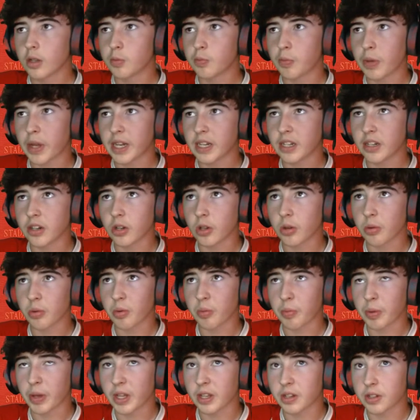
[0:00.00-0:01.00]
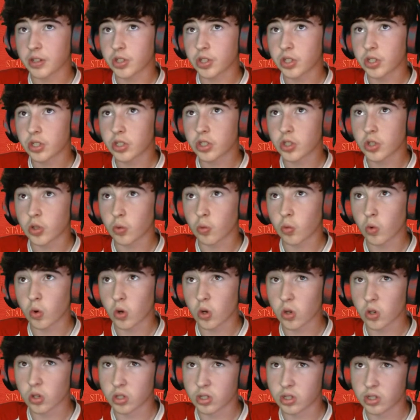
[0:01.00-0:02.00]
Pinged it up the pitch
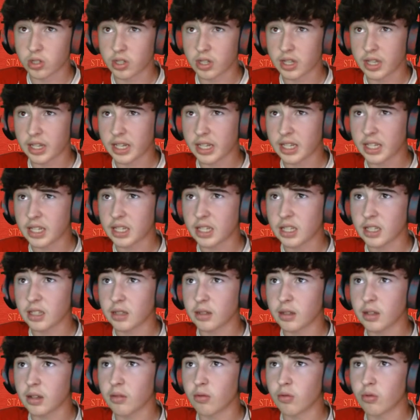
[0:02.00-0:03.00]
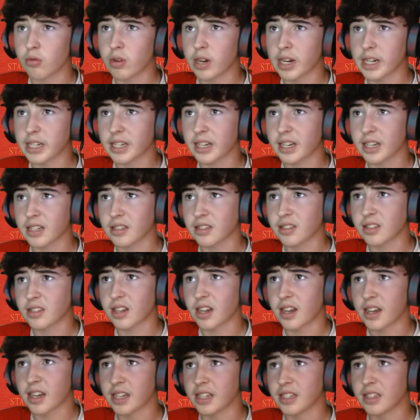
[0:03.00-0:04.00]
towards the right hand
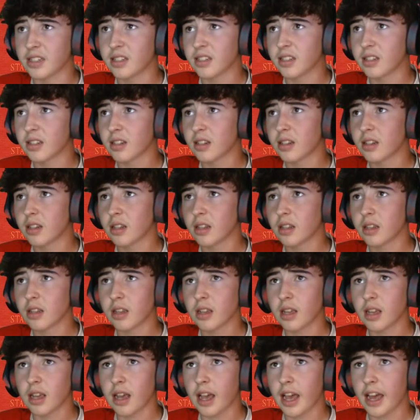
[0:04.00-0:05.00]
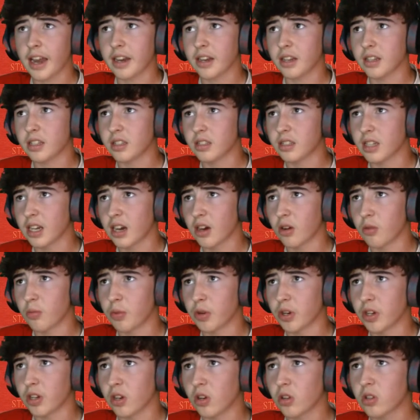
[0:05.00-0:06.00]
side, headed down,
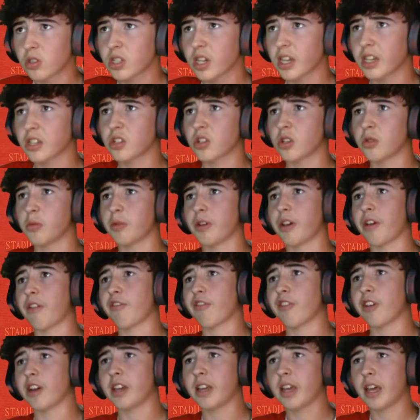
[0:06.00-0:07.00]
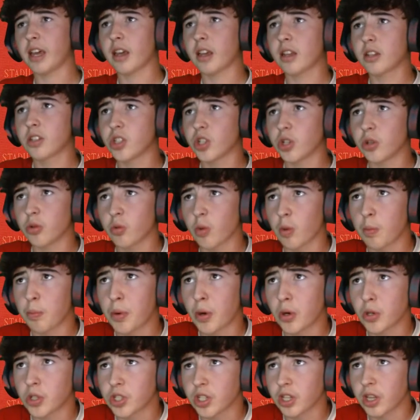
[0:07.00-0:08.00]
but it looks like it's going to be a free kick due to a
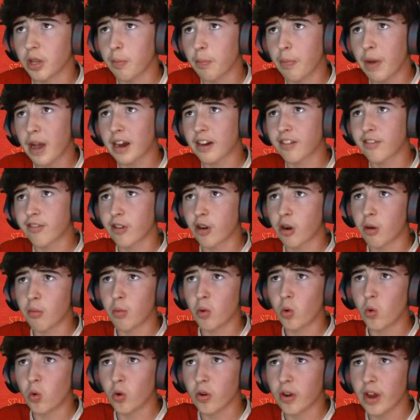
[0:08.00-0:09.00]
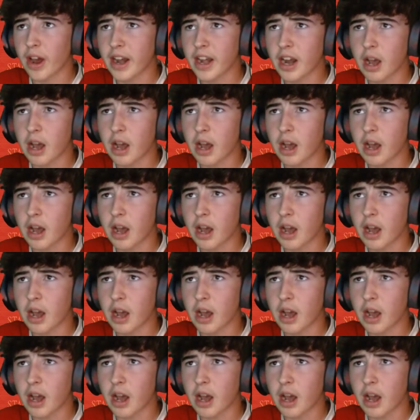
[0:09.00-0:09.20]
push in the back from 09.